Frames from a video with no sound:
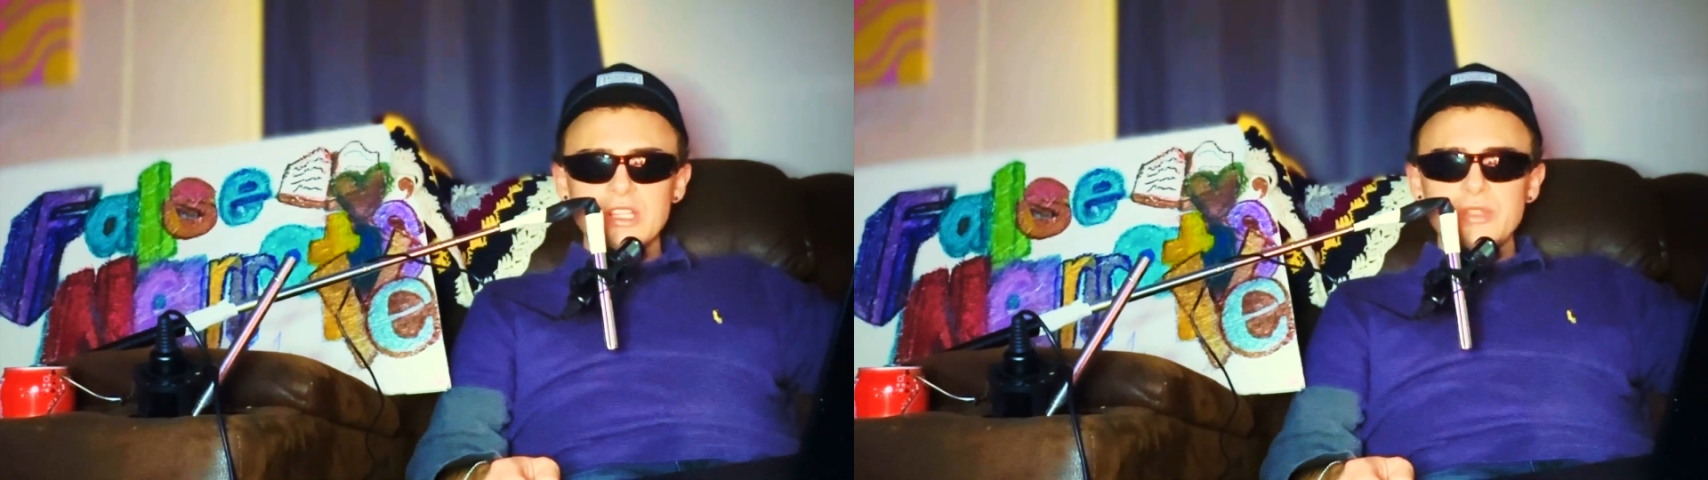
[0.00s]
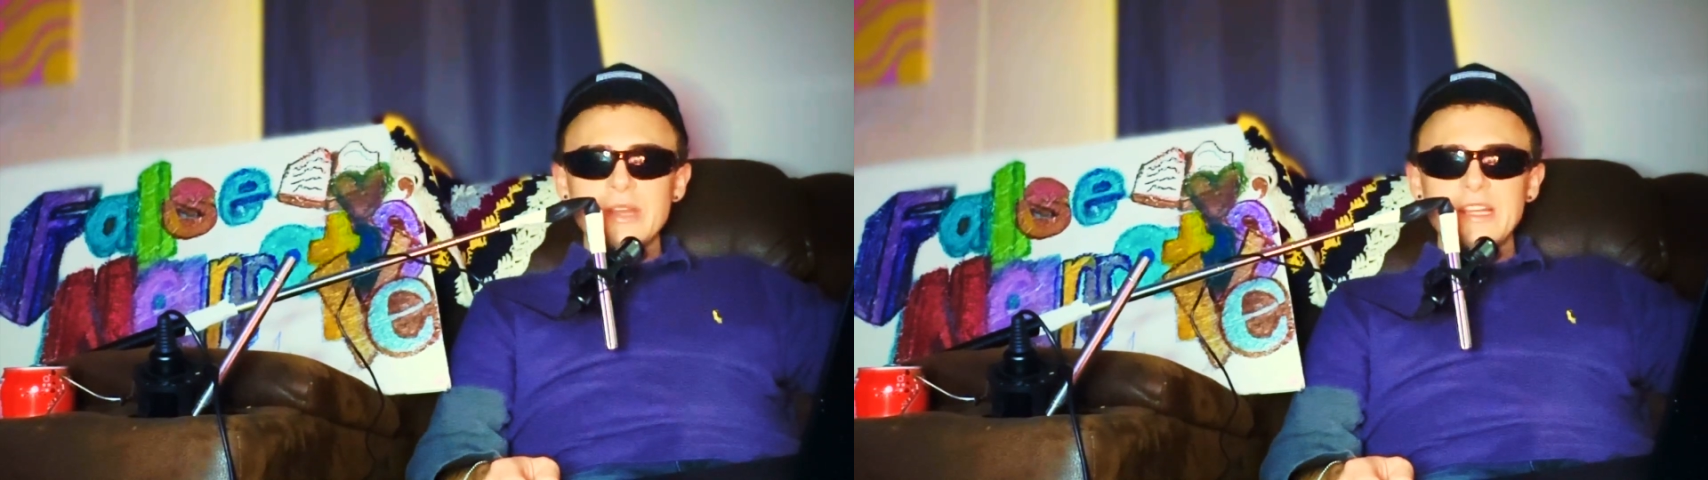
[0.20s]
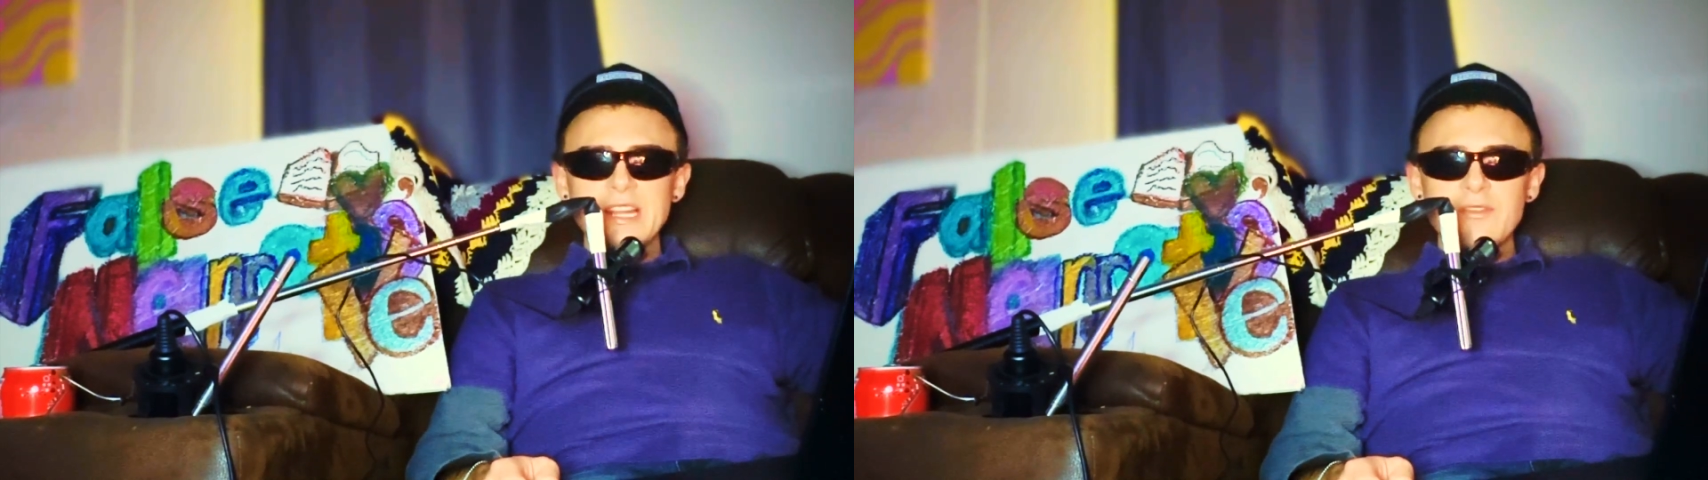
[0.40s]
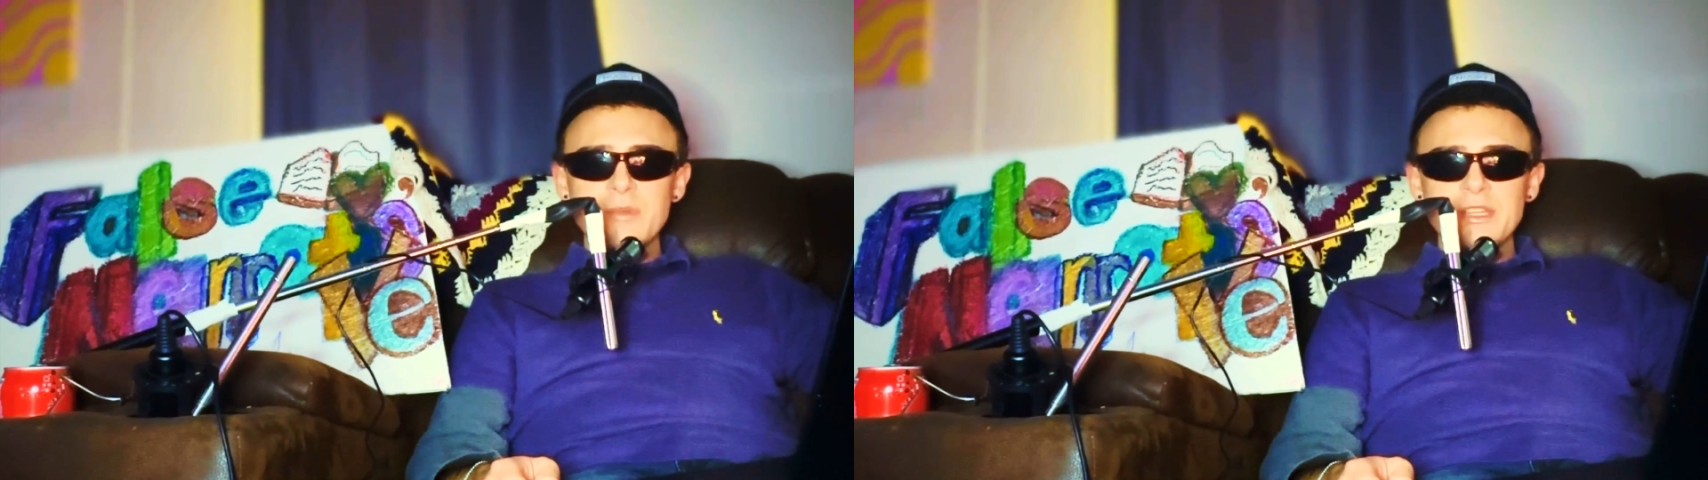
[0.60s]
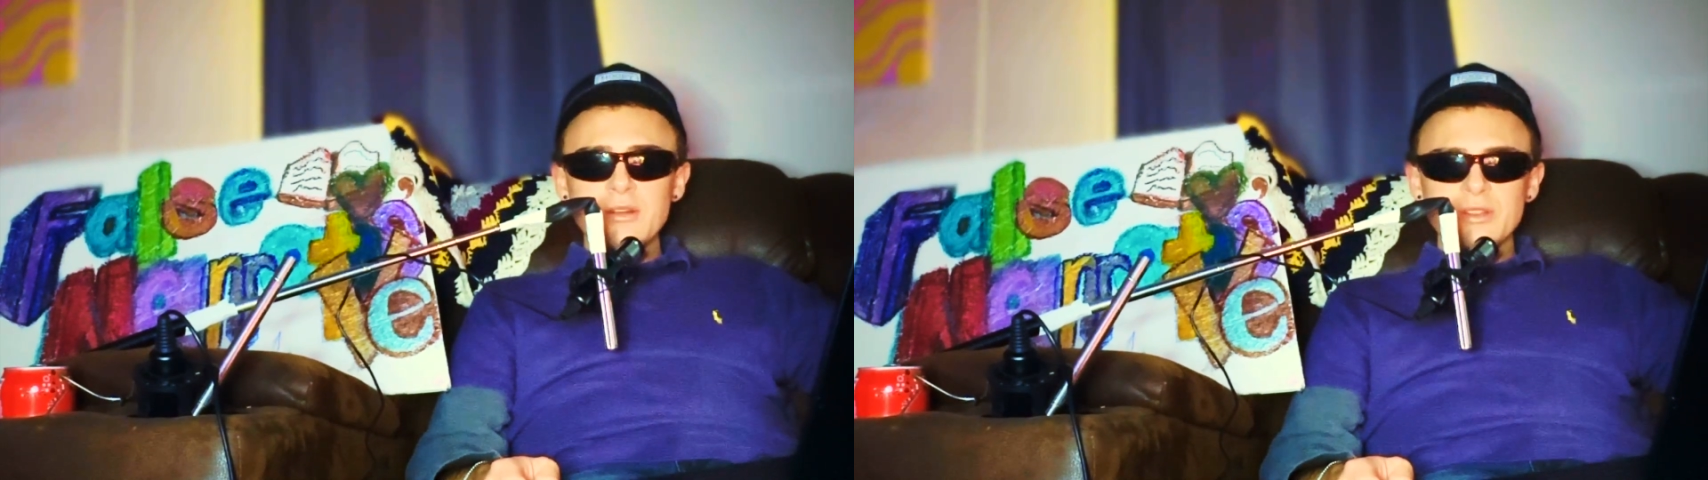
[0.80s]
You ain't never
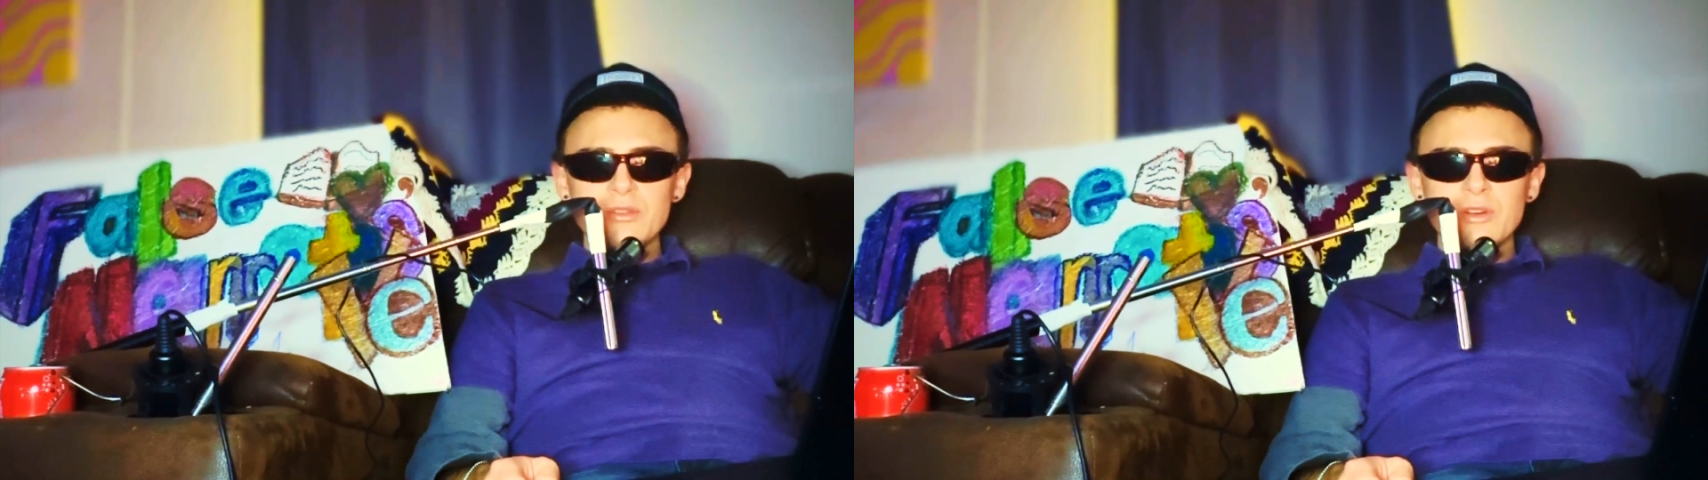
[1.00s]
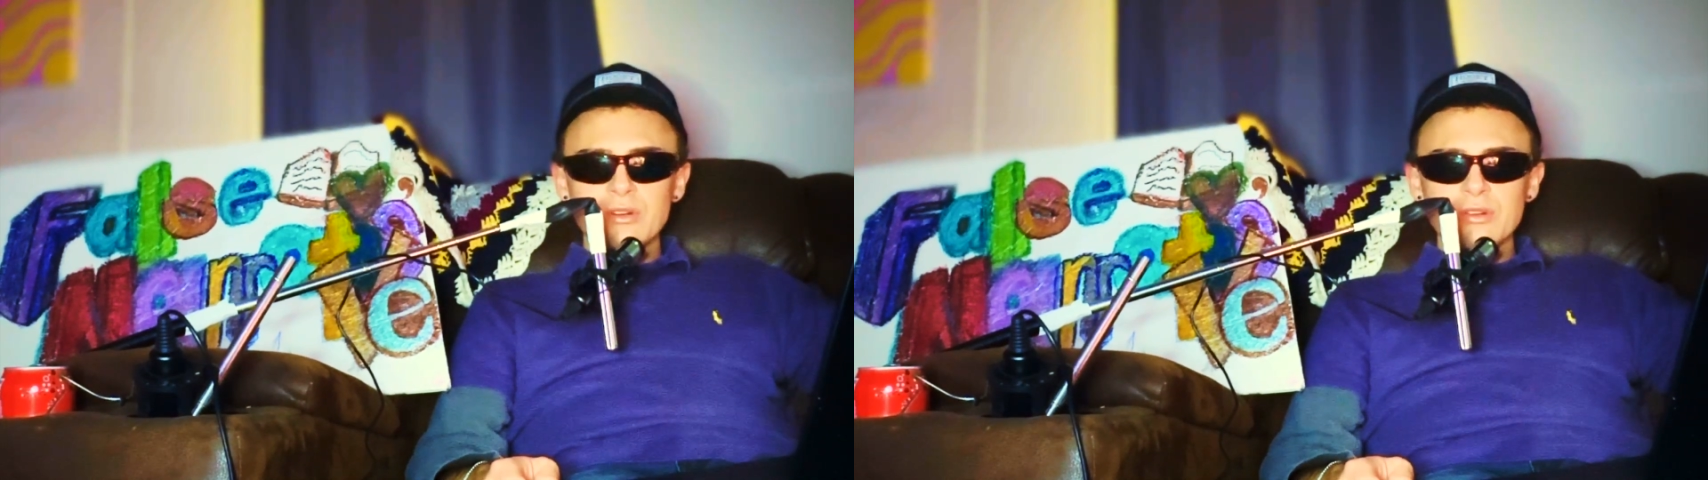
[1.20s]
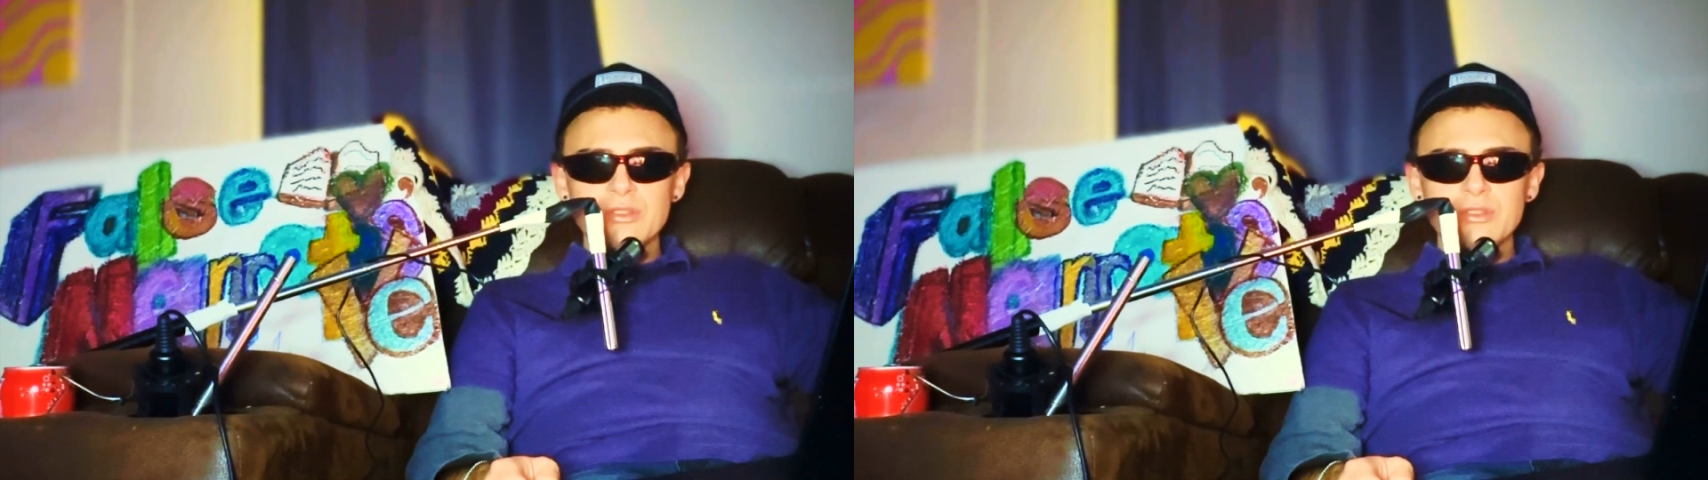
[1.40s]
been no little girl.